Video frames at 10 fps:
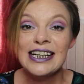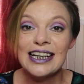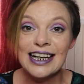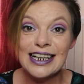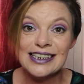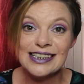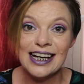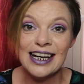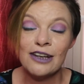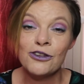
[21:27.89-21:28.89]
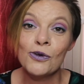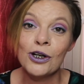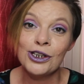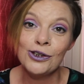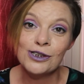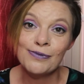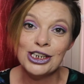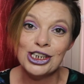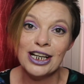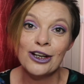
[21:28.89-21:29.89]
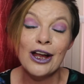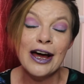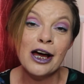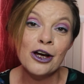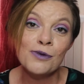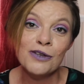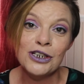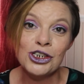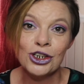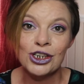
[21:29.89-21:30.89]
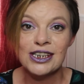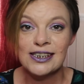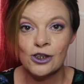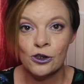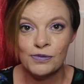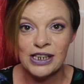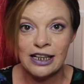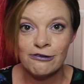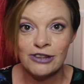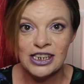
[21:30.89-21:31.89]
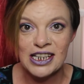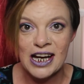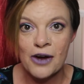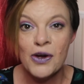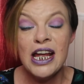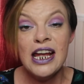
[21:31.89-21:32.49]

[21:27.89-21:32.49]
Like I say, if you are new to my channel, I hope you've enjoyed this update video.